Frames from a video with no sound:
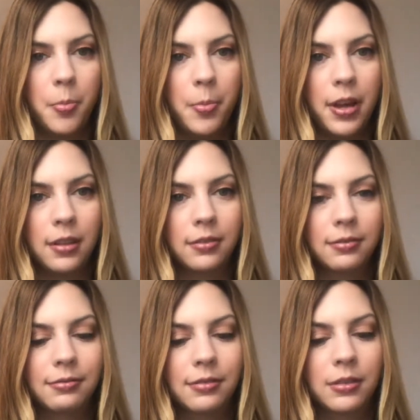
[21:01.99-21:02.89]
but
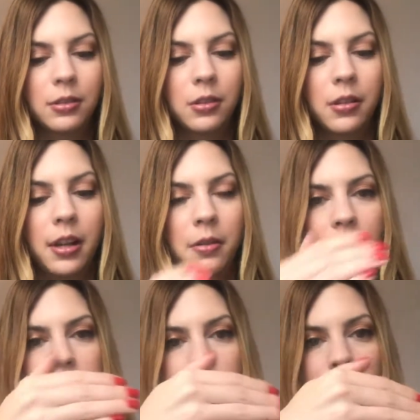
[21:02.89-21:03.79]
I don't
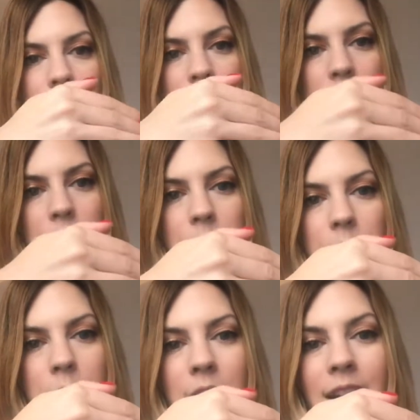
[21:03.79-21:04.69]
want it to fall out.
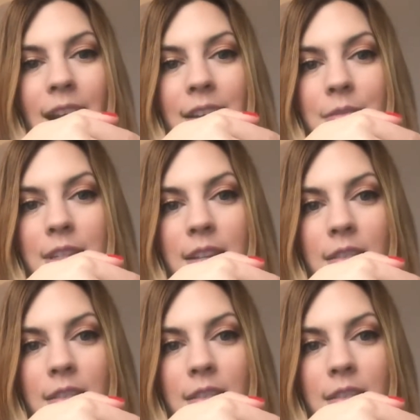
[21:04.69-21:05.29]
You can kind of see